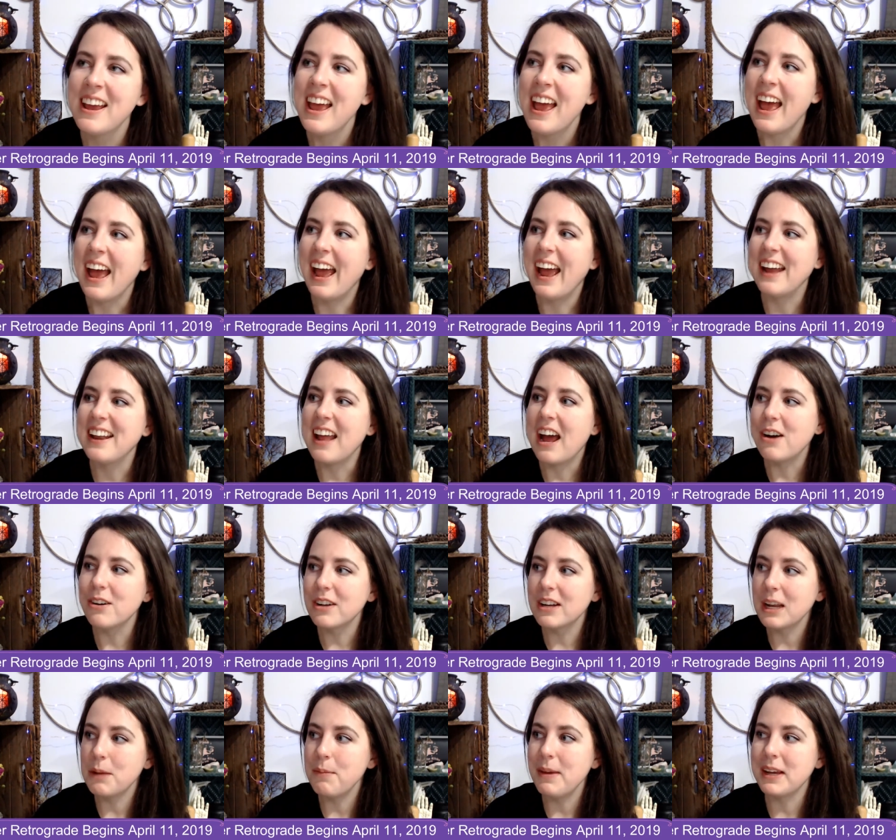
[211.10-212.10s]
and how
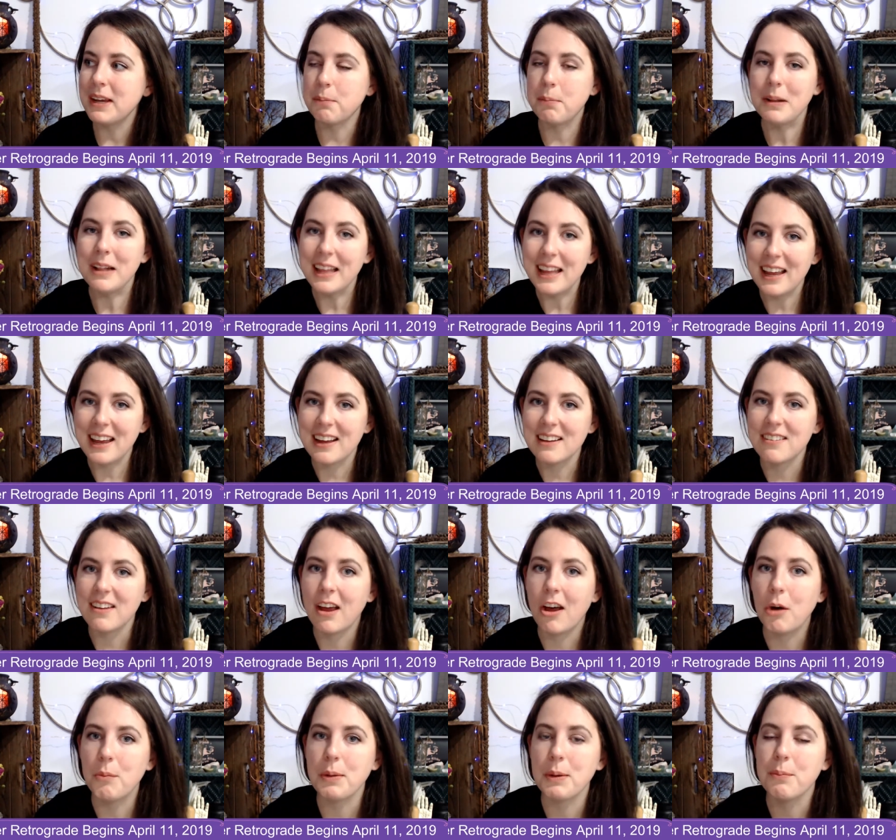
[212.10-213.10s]
can I make a plan to
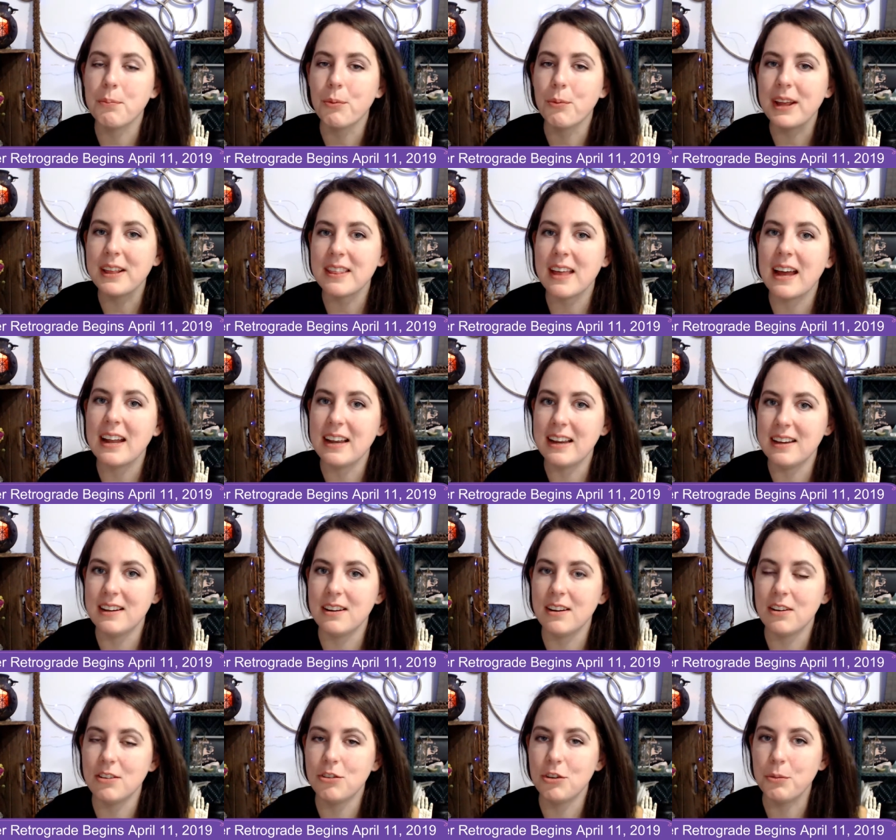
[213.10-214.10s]
help me bring that
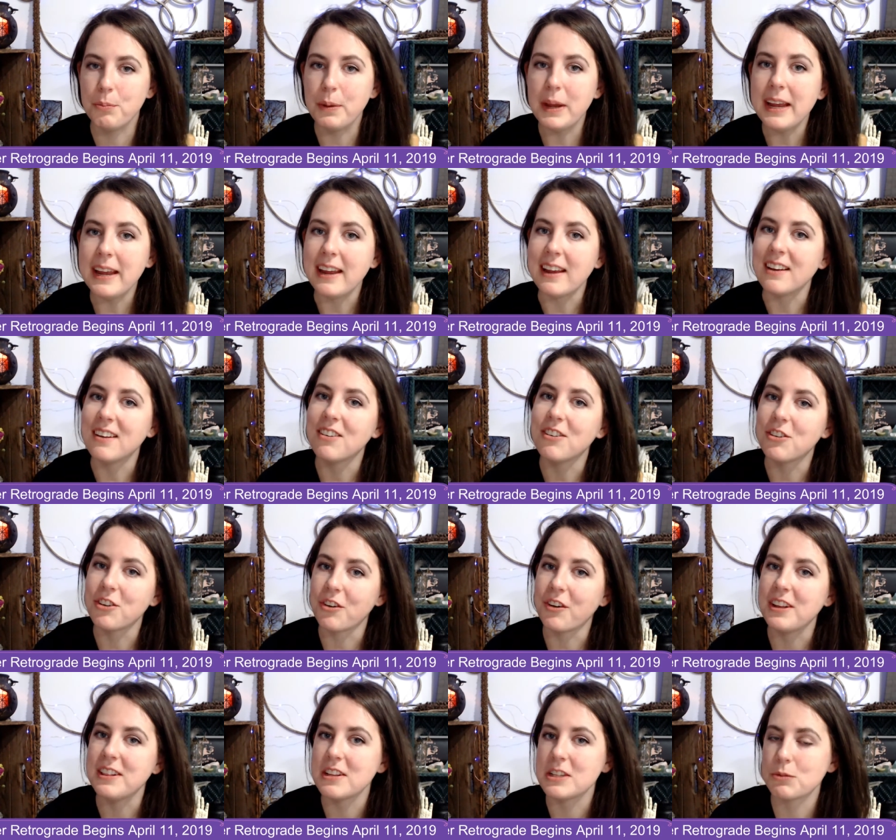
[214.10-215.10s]
into being
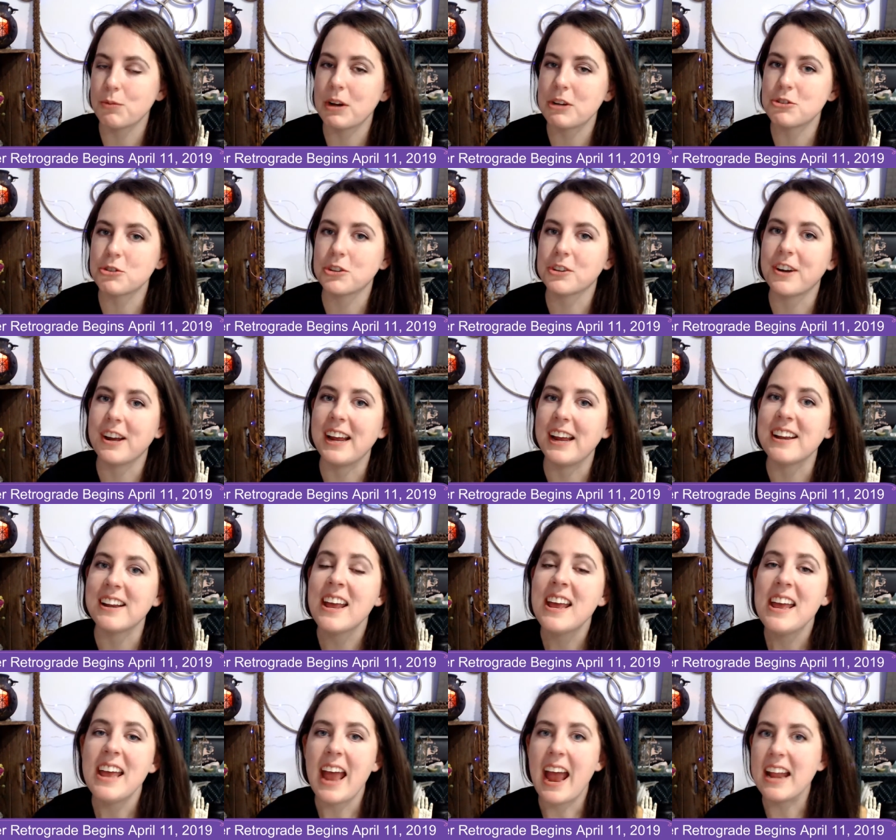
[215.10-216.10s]
during this retrograde?
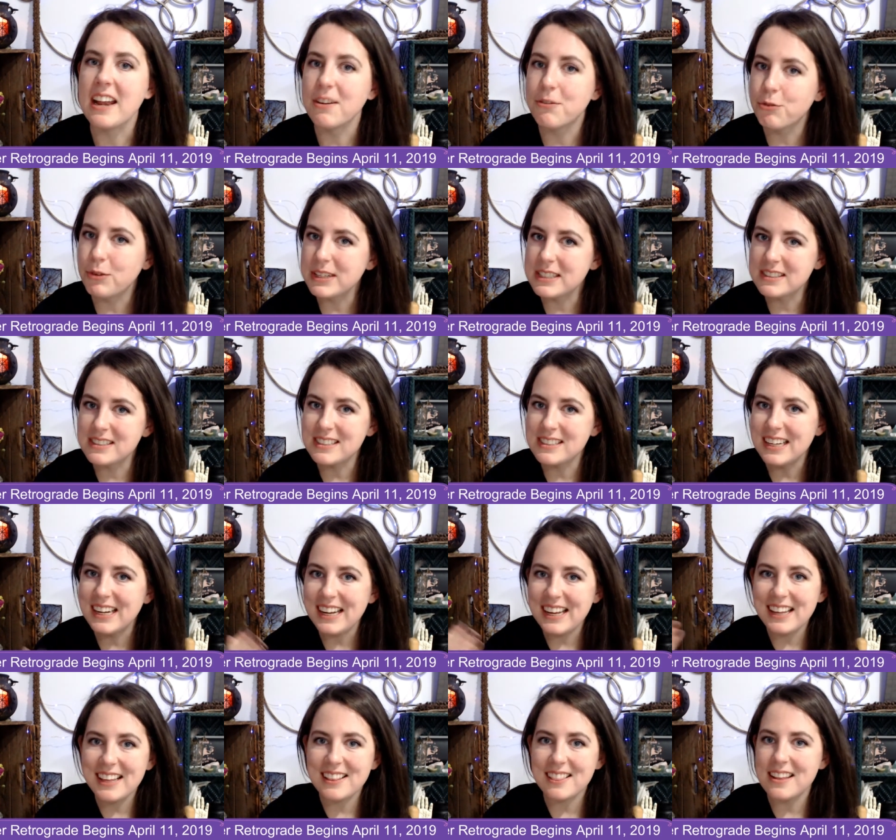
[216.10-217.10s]
And if we
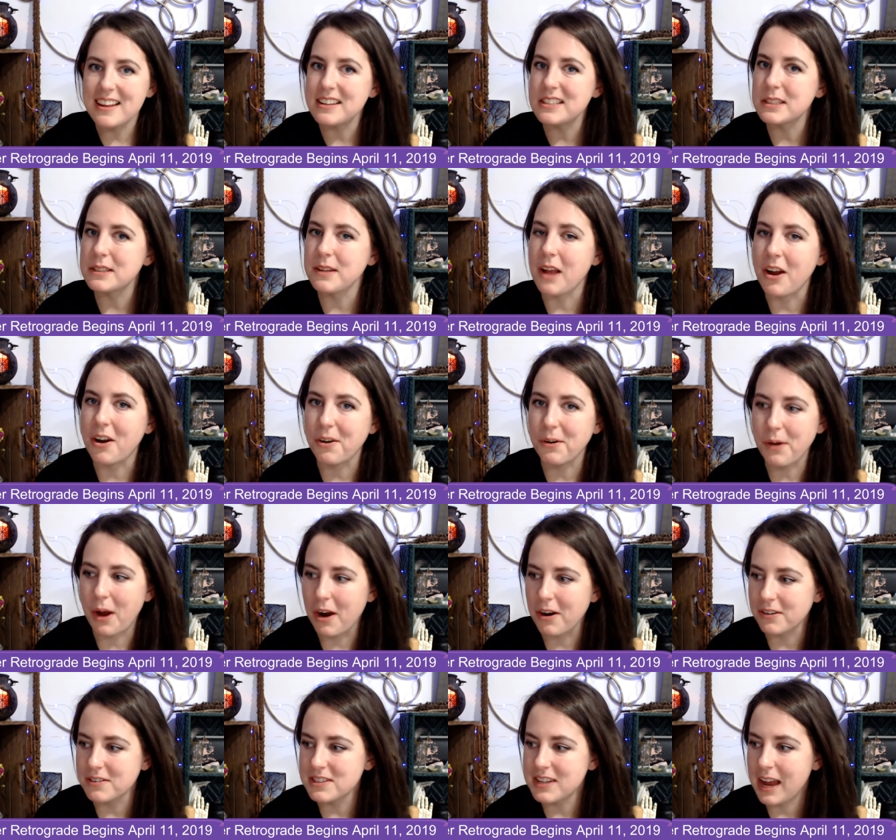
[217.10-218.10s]
see things, our,
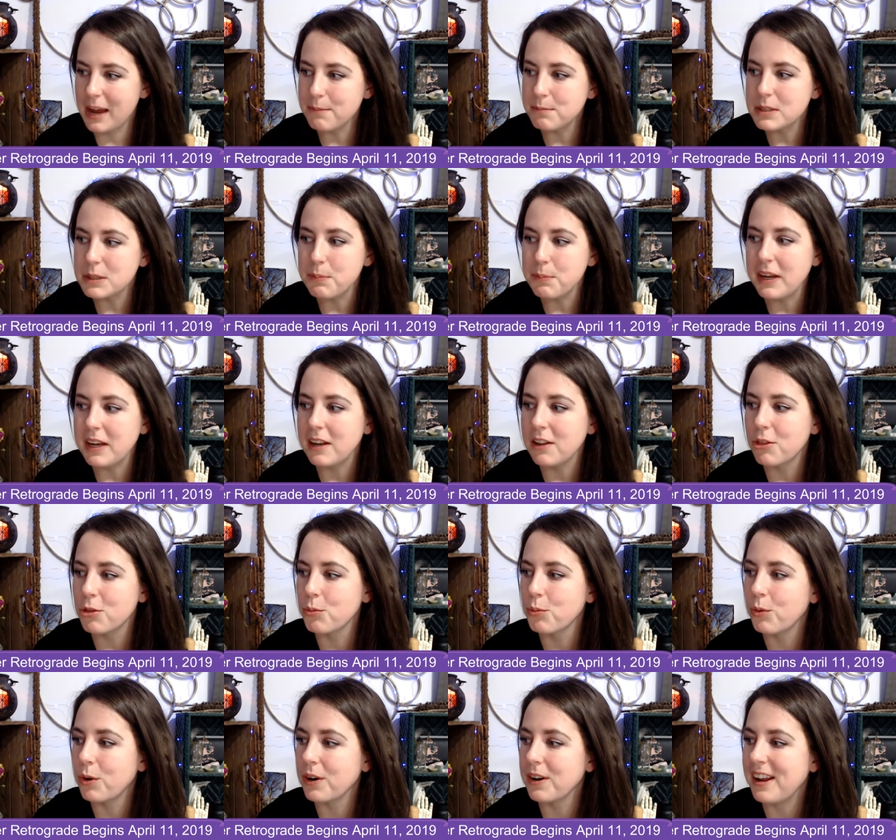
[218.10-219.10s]
our attempts being
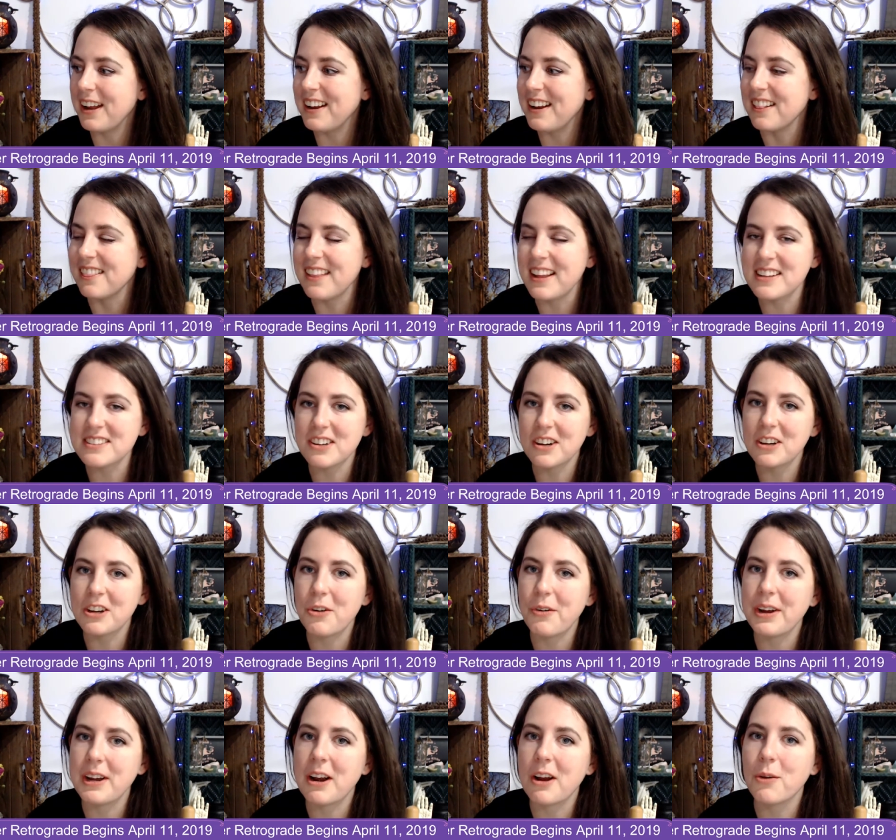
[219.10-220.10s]
thwarted and things aren't
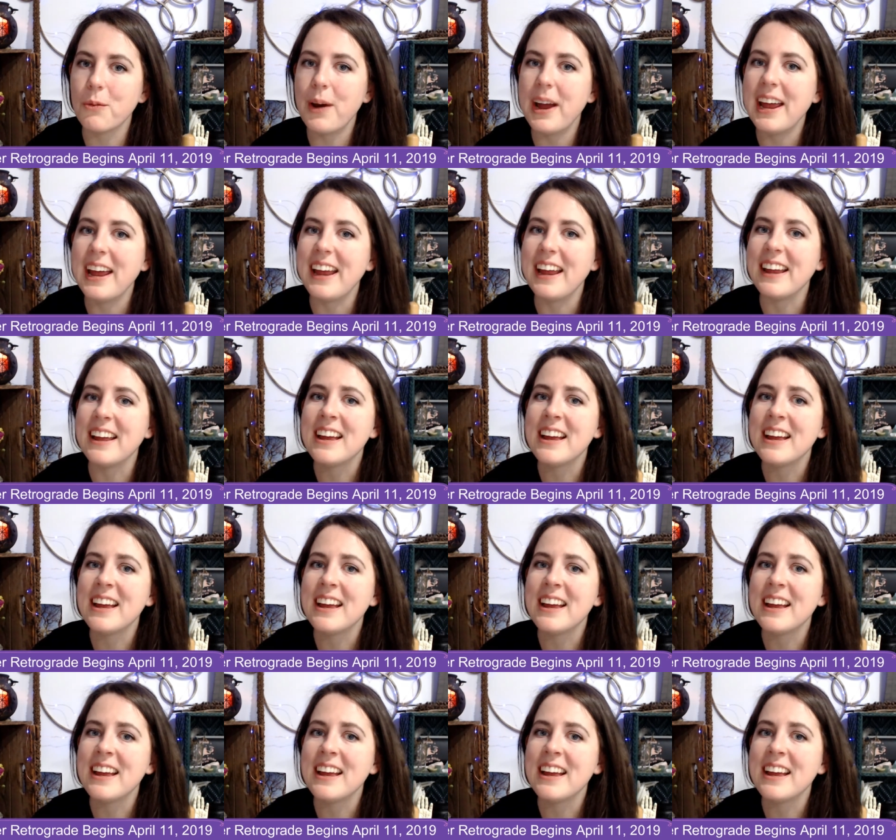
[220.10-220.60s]
going our way,